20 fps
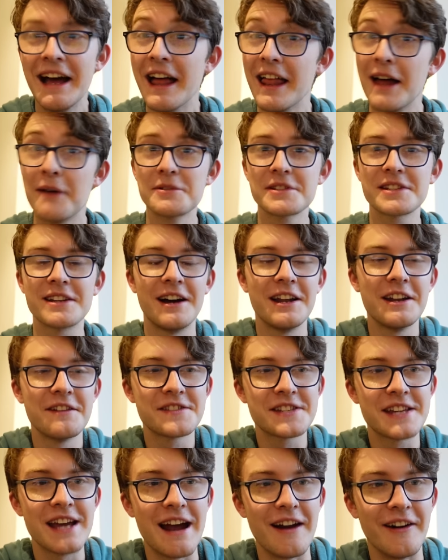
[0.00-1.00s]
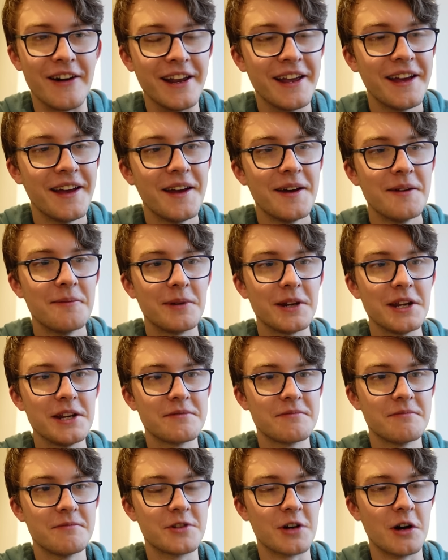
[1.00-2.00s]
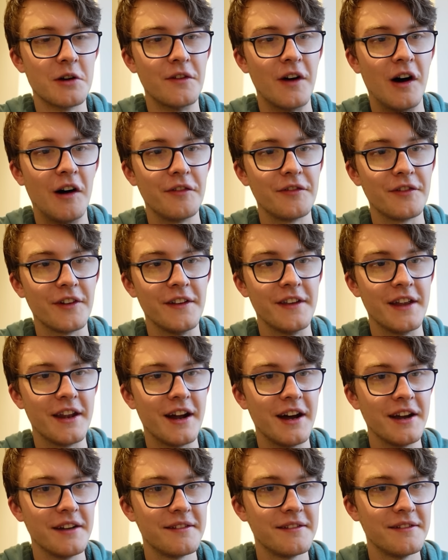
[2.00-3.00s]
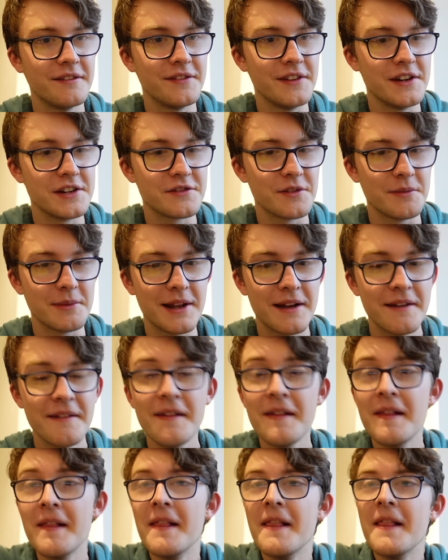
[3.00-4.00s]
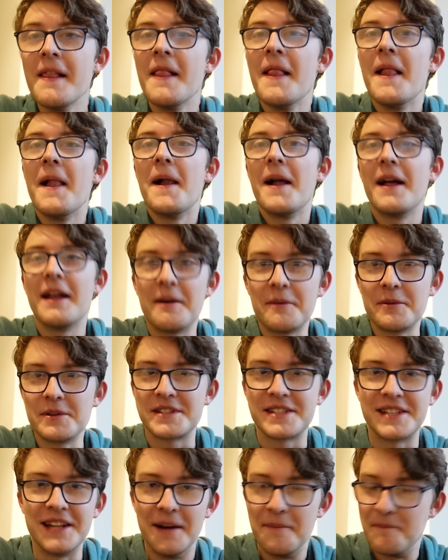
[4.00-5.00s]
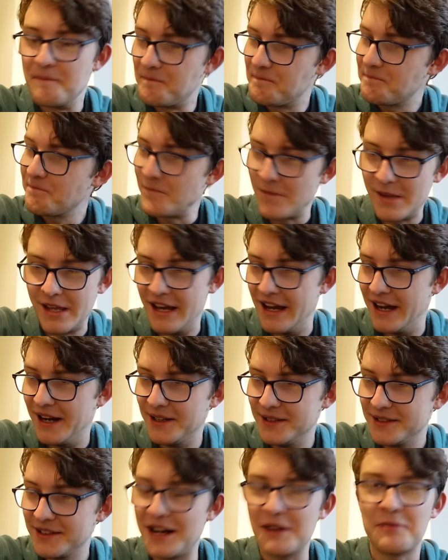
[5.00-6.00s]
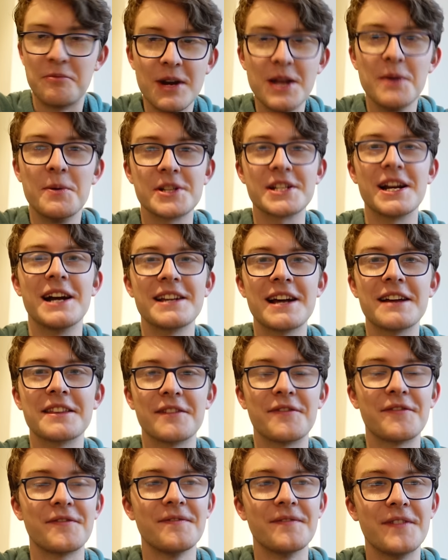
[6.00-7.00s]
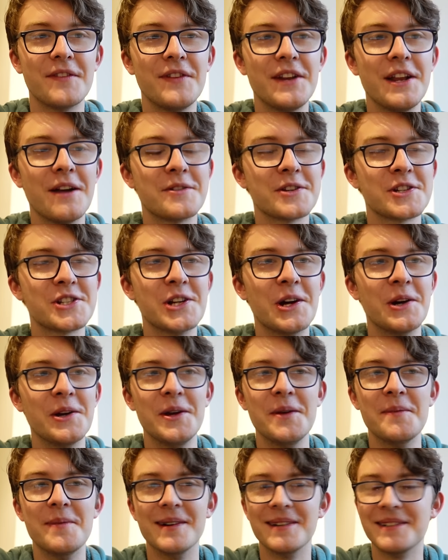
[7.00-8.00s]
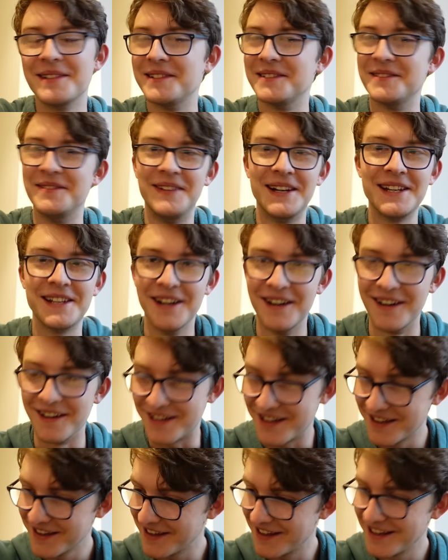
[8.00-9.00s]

That was kind of scary. But he drove off and then I finished filming that. It was, yeah. I really wish I had the video to show you, but oh my God.